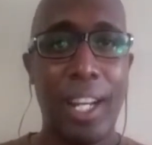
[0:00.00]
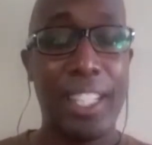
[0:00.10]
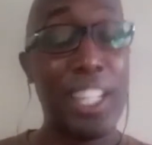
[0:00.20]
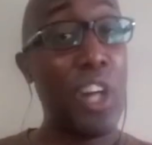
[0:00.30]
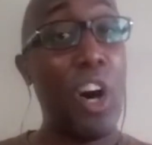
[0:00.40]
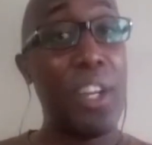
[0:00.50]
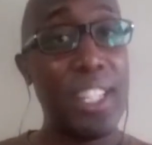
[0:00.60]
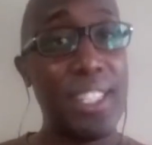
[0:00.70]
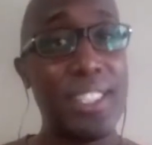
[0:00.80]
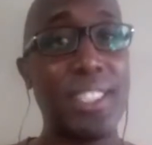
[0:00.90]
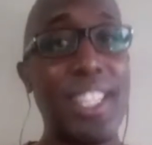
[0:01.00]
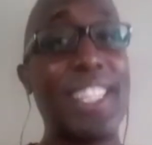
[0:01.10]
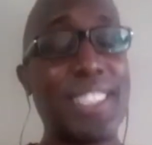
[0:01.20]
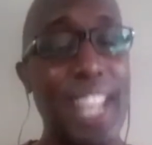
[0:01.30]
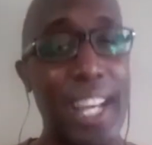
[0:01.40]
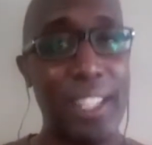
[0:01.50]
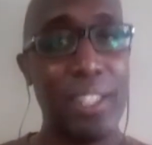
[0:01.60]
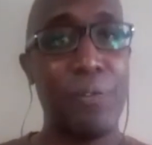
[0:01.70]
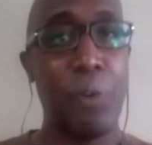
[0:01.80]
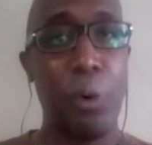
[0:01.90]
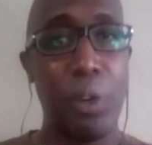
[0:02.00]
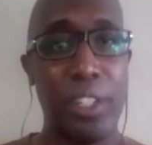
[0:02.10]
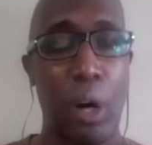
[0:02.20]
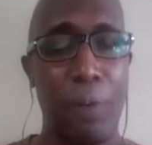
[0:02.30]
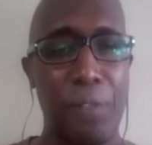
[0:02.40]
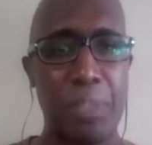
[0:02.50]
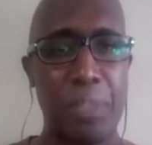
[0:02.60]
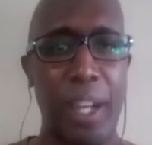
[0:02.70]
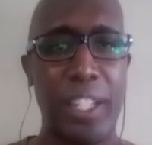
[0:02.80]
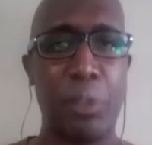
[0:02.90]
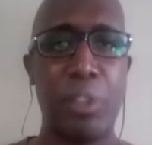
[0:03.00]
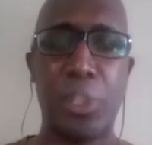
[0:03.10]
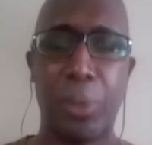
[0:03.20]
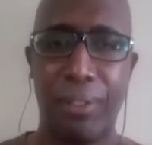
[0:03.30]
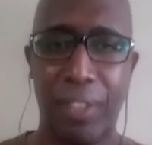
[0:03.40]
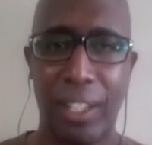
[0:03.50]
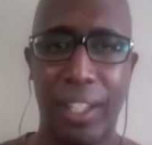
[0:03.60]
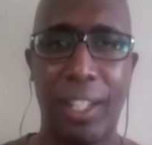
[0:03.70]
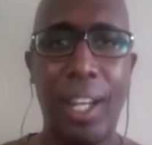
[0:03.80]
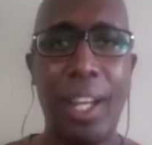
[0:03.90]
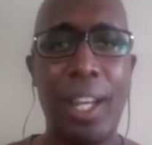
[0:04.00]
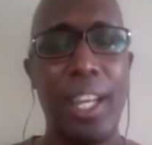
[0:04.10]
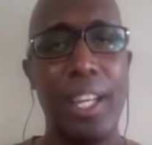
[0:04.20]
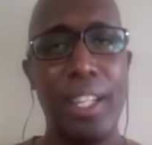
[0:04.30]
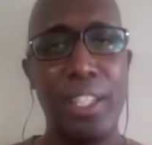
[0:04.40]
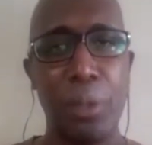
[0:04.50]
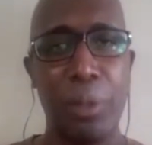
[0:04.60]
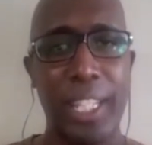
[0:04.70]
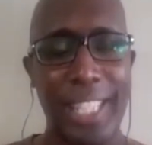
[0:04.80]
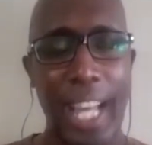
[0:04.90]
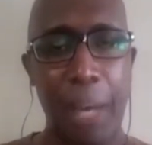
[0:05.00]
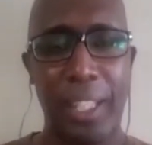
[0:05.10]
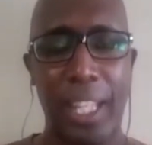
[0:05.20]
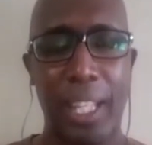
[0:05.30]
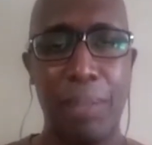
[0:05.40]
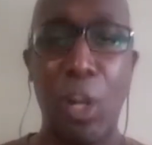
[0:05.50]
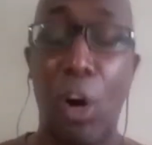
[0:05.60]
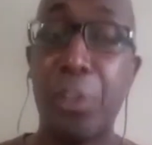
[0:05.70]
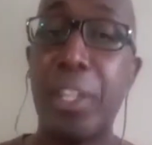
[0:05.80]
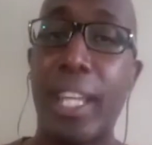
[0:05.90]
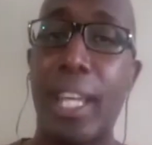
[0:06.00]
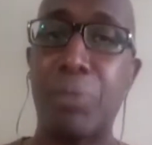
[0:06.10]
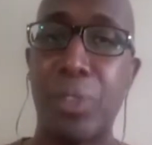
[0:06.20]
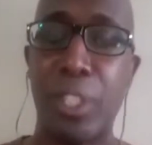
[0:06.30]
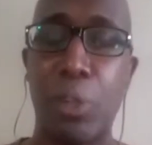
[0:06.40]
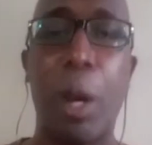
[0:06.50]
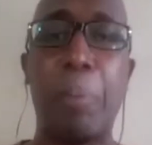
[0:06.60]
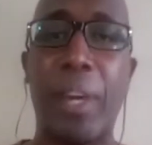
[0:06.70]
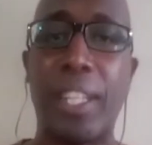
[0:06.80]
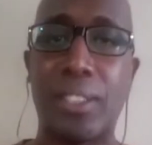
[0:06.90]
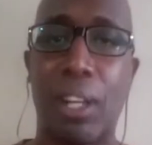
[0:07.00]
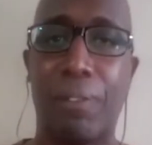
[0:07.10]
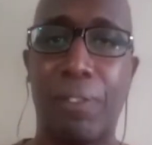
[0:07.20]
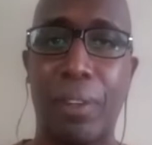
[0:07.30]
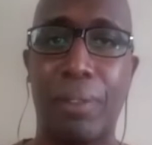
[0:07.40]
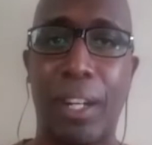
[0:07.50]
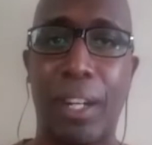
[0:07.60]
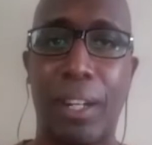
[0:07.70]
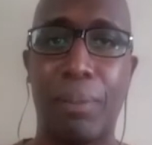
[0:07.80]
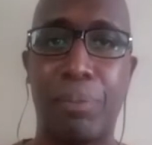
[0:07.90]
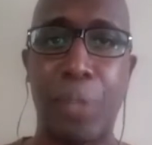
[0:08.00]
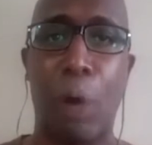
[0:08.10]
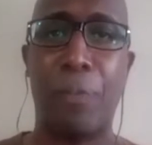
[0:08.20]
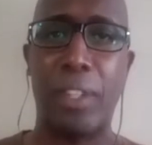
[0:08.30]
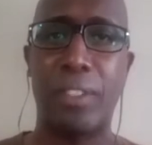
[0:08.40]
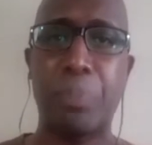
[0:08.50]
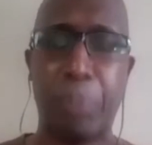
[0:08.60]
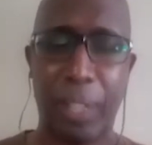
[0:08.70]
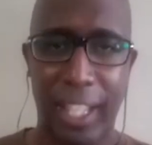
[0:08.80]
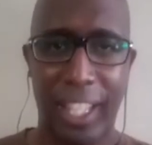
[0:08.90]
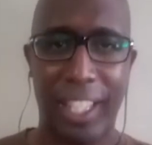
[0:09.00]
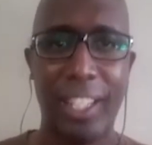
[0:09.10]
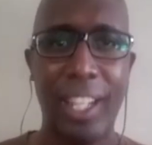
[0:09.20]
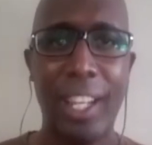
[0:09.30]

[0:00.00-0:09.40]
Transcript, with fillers: get the audience excited for dolphins by doing trivia and doing clapping games. All the games we do are based off of dolphins playing.